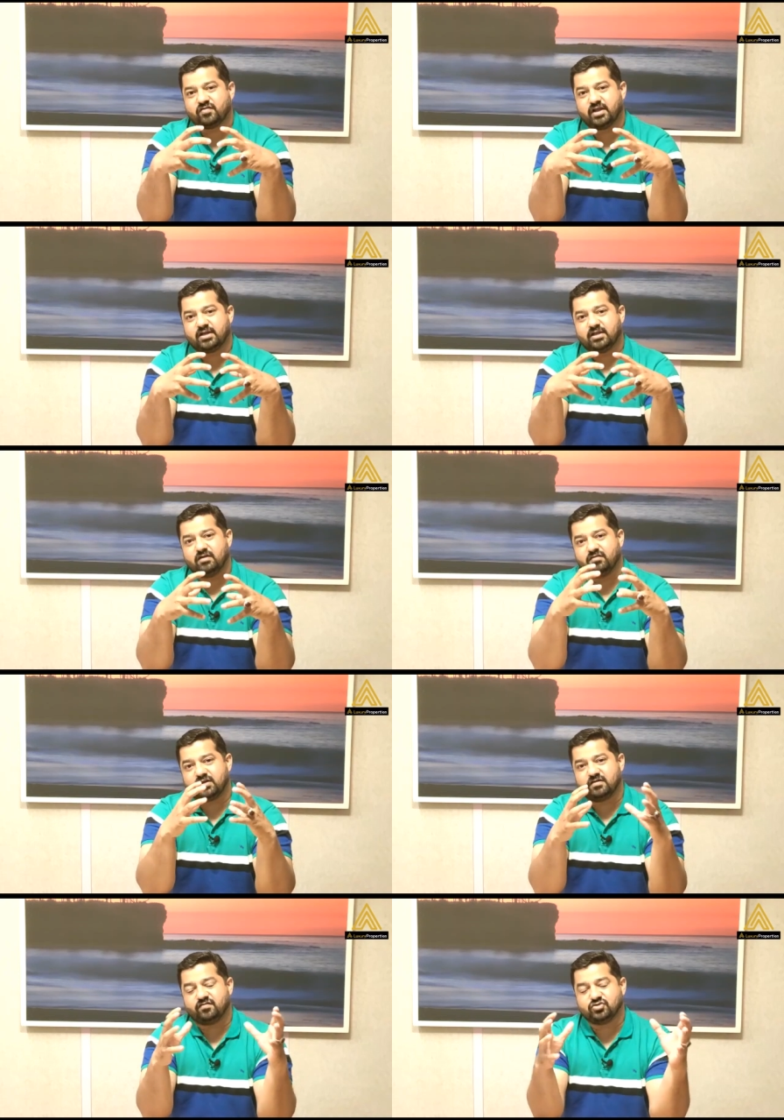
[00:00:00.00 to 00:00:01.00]
of technical will
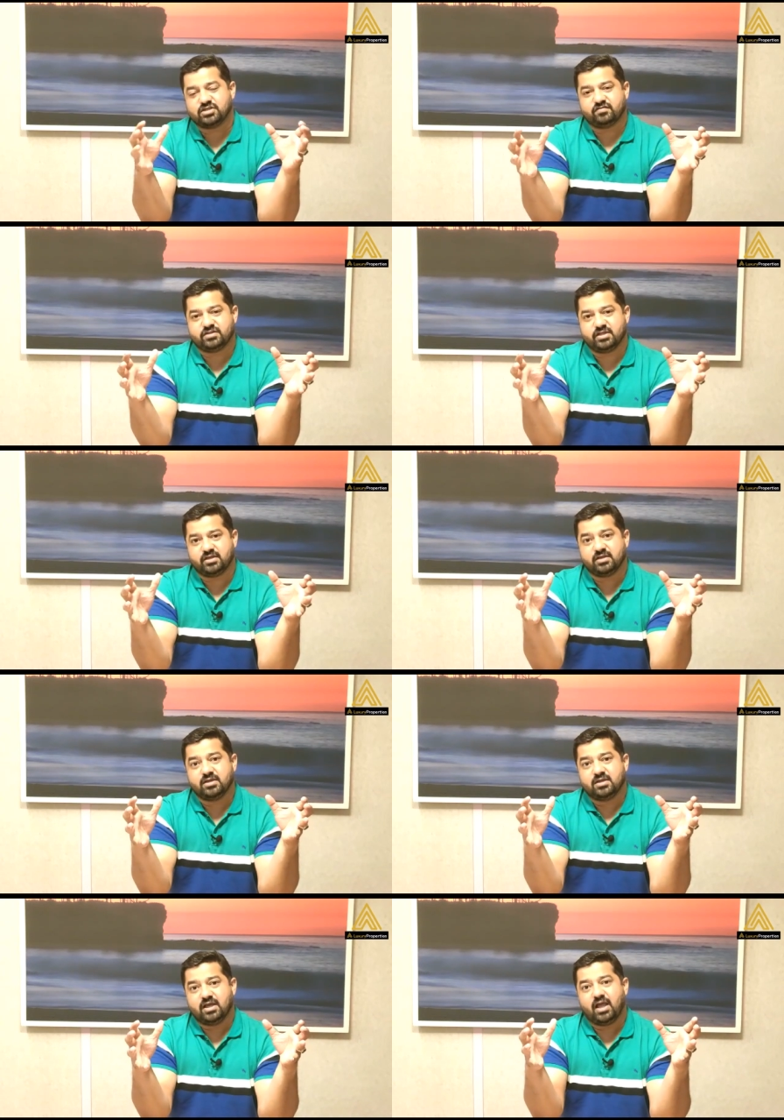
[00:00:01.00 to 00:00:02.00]
confuse everything
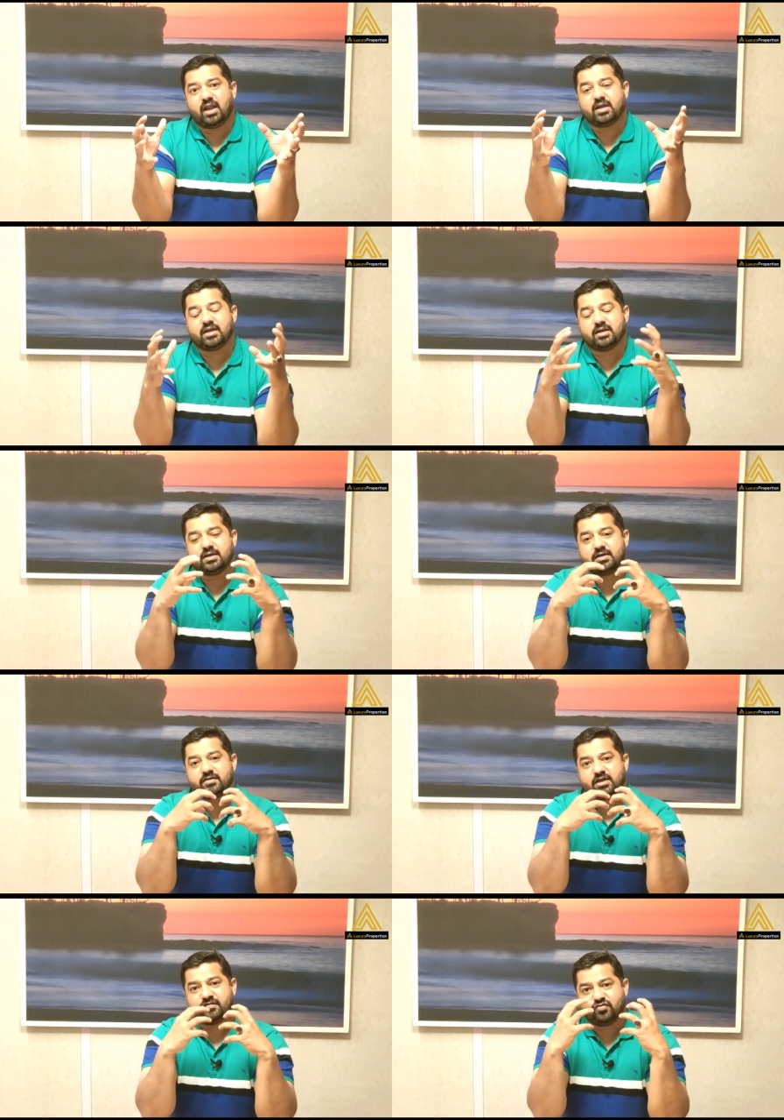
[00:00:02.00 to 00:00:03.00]
and
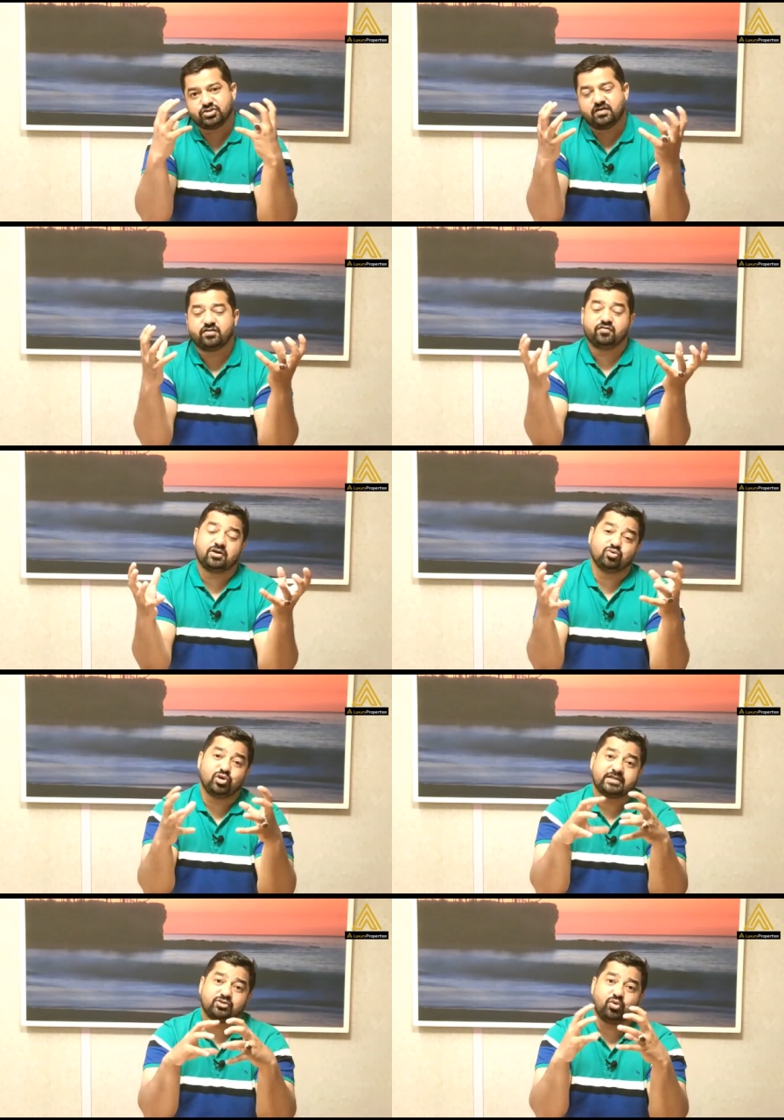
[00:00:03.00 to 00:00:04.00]
confuse everyone
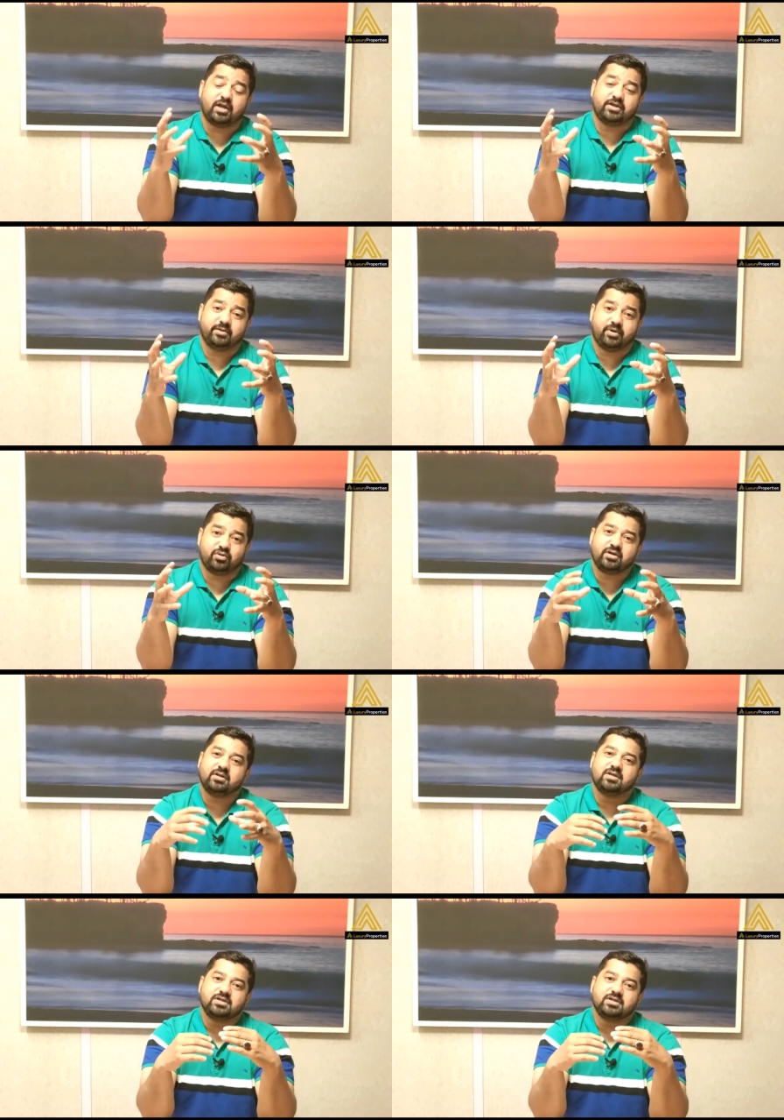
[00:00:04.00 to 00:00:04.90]
who has no idea about it.